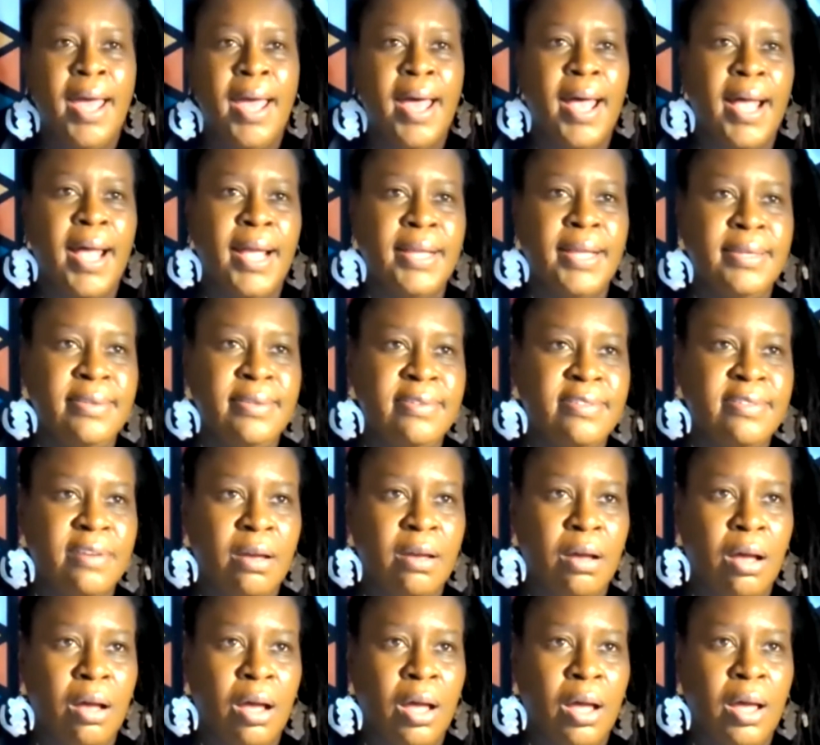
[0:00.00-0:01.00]
And
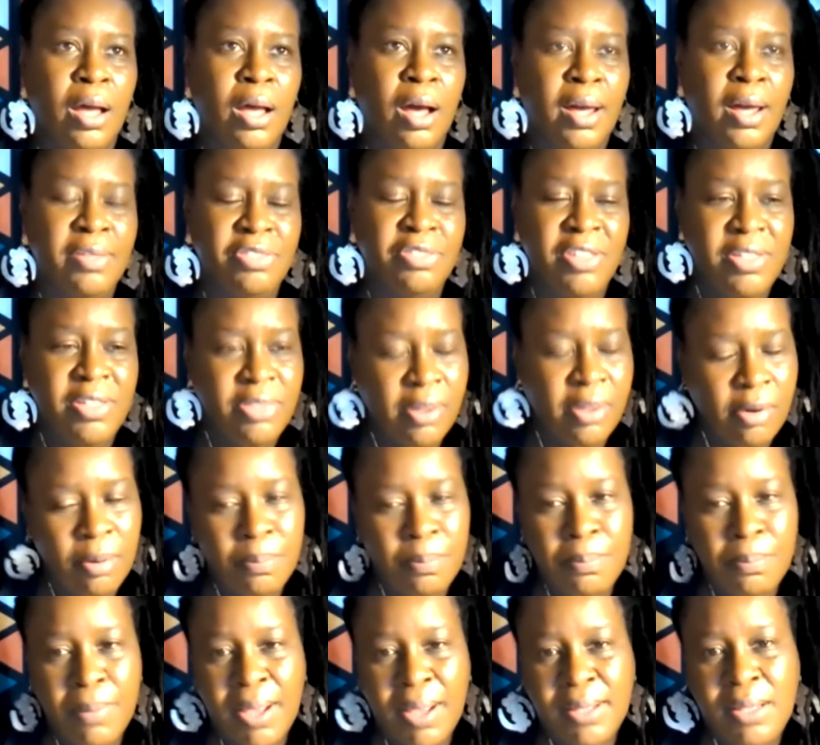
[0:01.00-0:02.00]
I think there
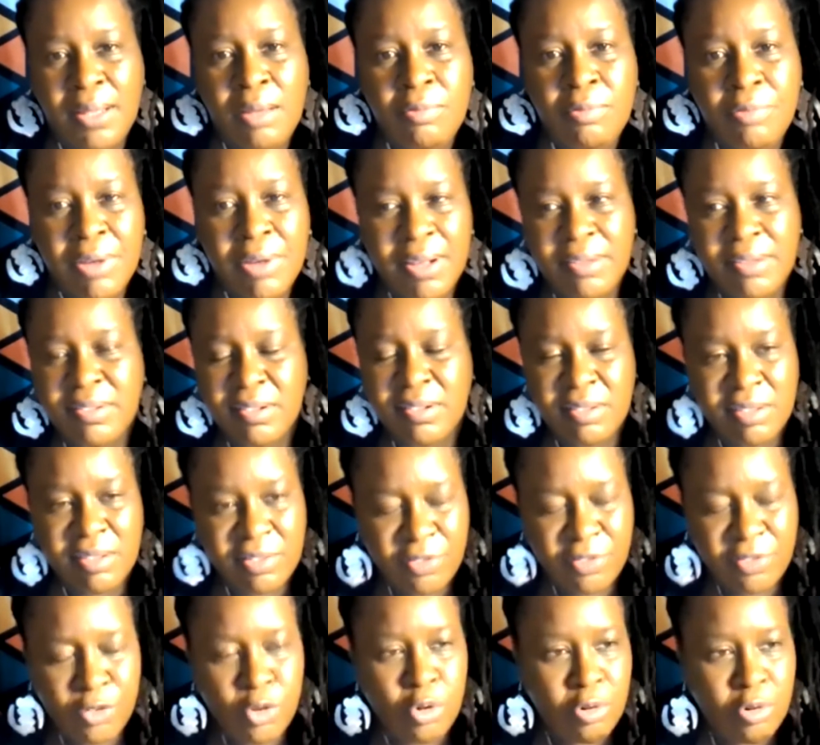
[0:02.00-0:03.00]
are many reasons
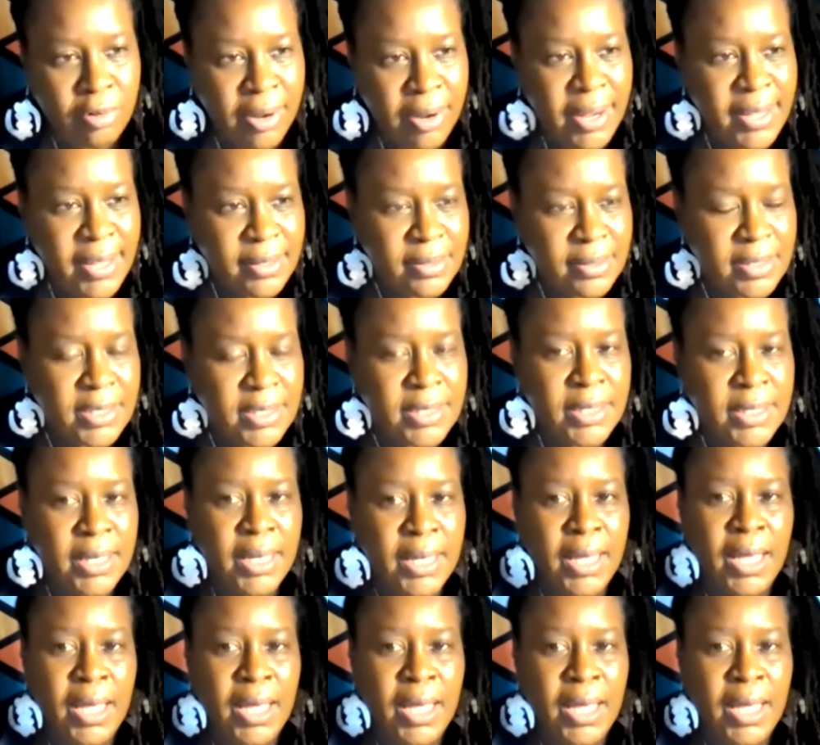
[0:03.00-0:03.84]
for it.